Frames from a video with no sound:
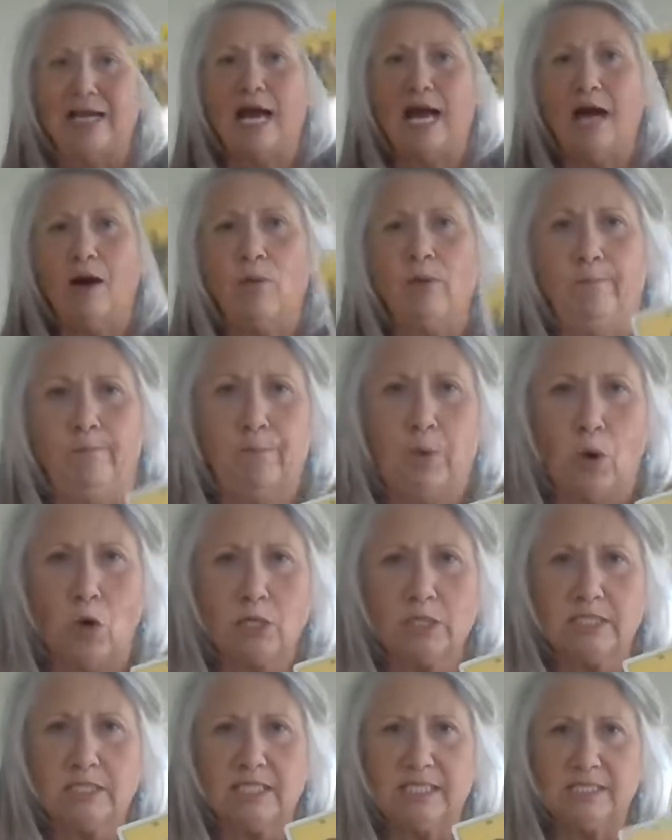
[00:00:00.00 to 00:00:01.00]
how
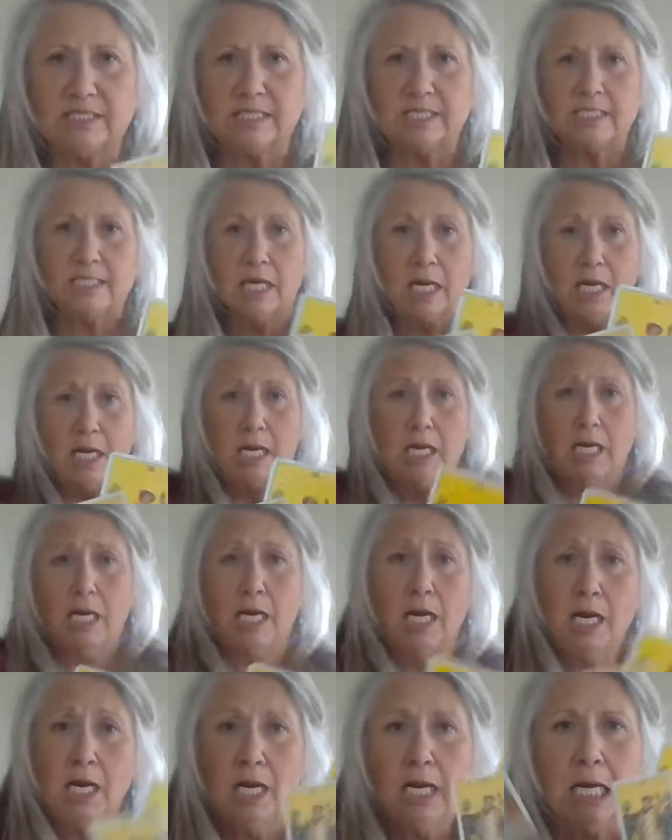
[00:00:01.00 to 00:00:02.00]
important is it?
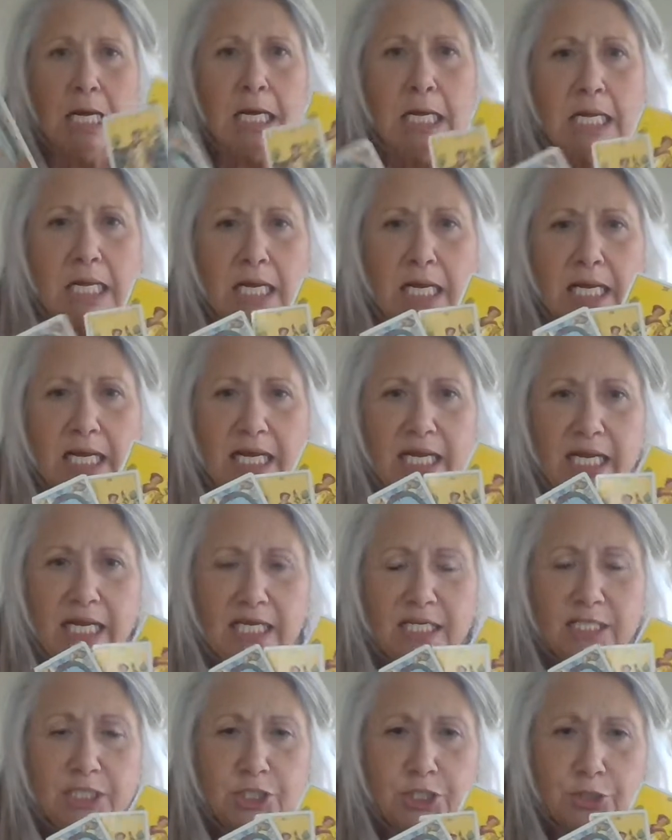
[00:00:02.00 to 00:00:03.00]

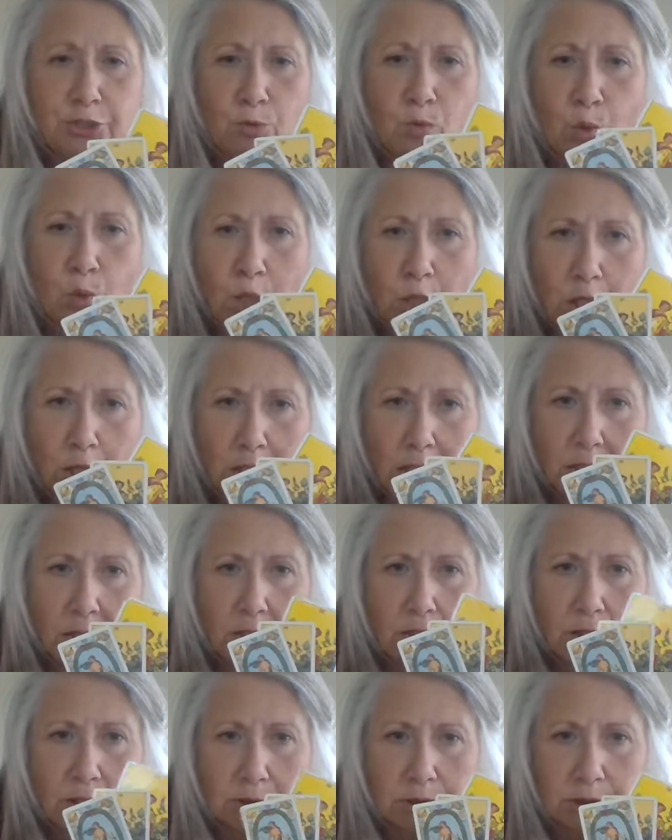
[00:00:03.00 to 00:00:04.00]
It's your
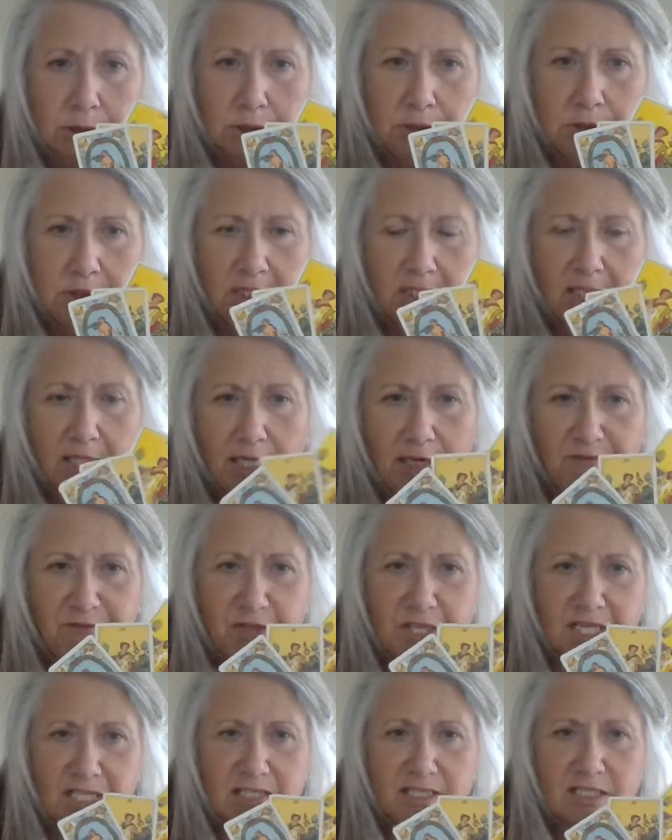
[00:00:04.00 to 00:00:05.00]
world. If
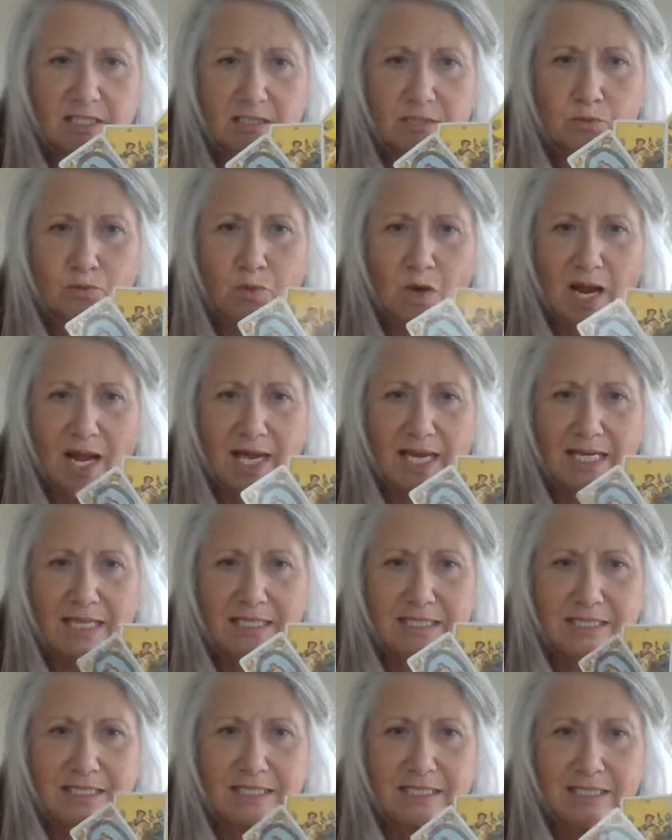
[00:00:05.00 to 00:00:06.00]
you get this
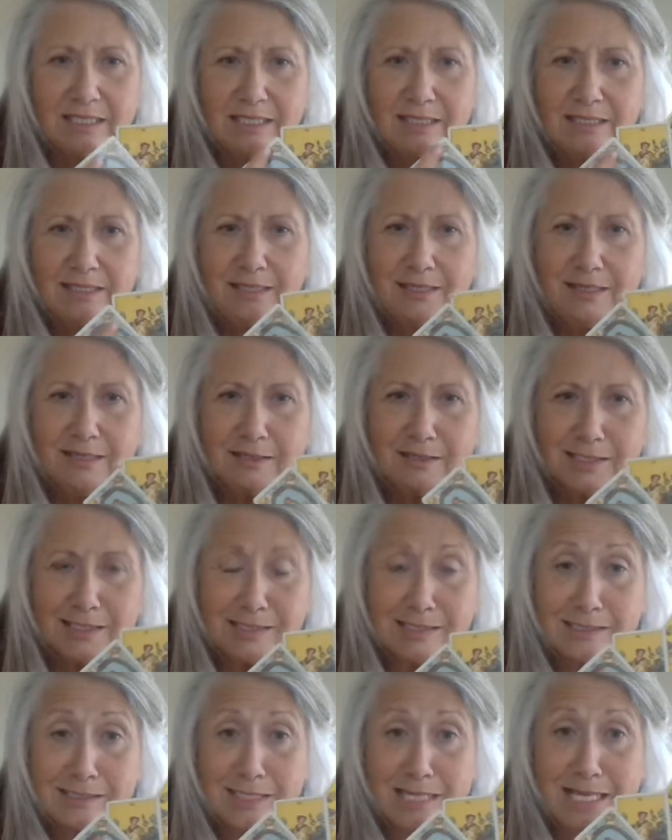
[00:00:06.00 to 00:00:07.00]
right,
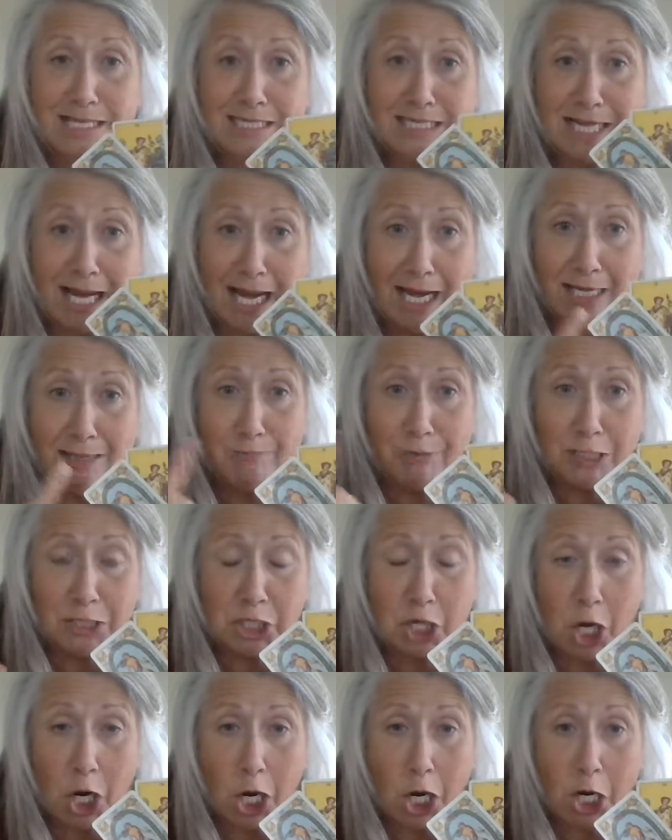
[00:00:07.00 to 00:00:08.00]
this is the attainment
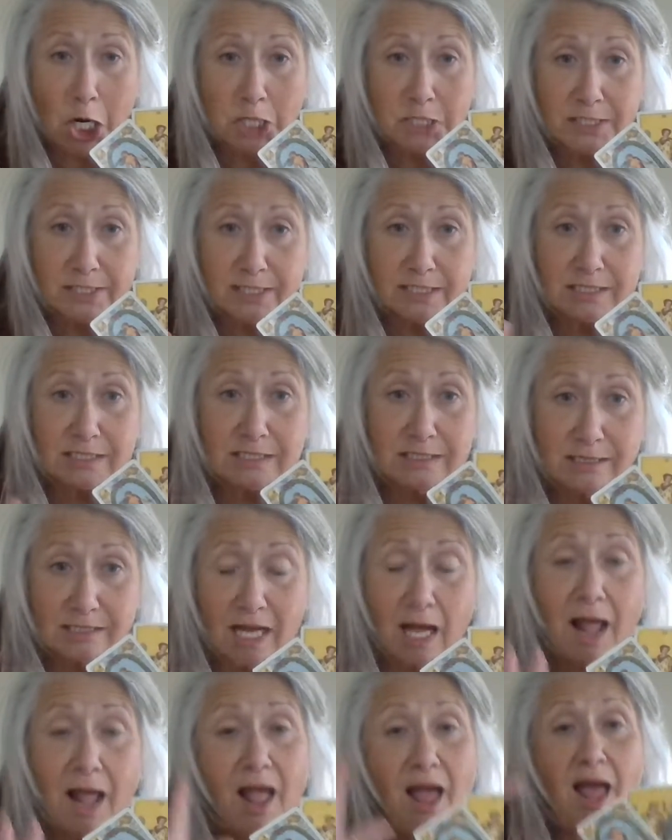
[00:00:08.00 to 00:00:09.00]
card. This is
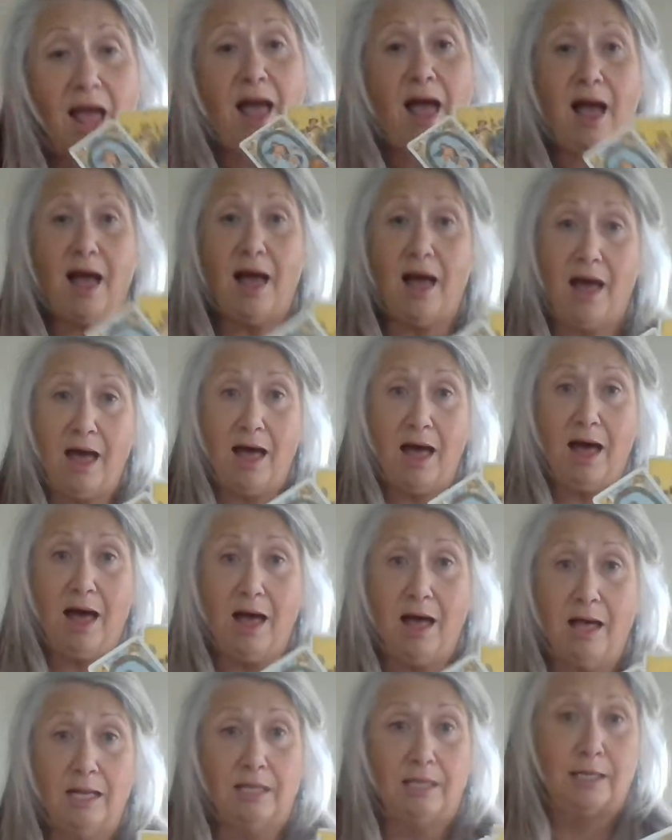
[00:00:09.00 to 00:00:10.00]
the
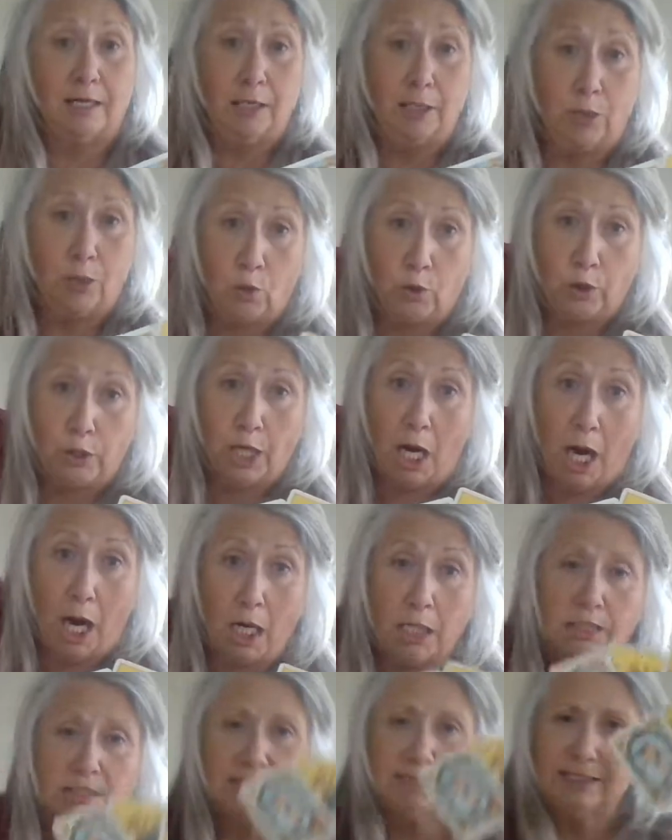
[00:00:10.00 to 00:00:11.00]

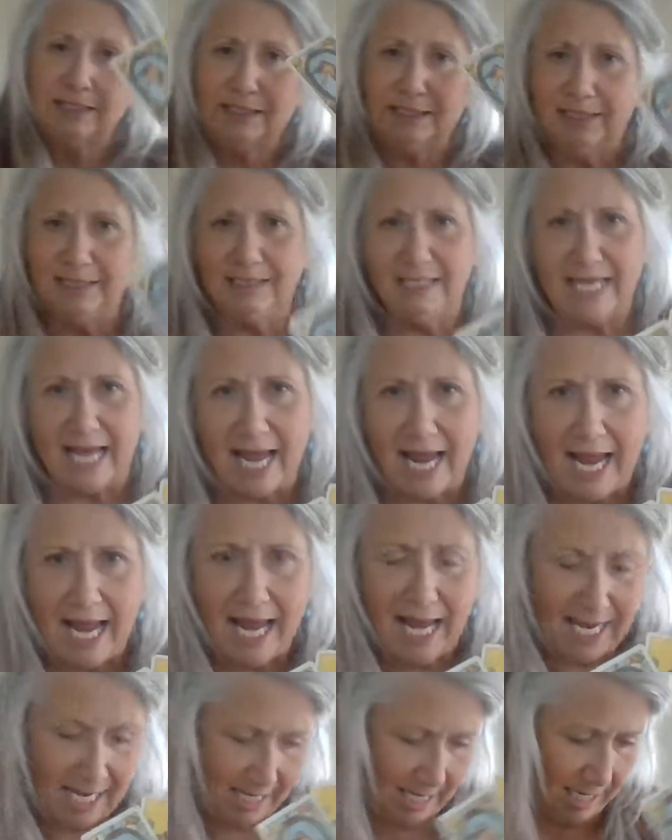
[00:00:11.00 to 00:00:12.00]
hallelujah.
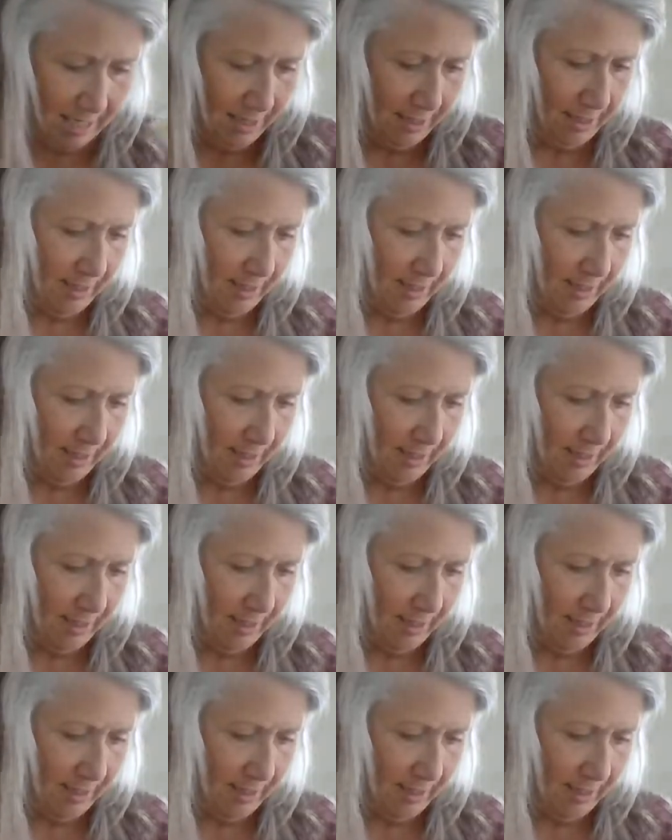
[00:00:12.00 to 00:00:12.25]
Yay.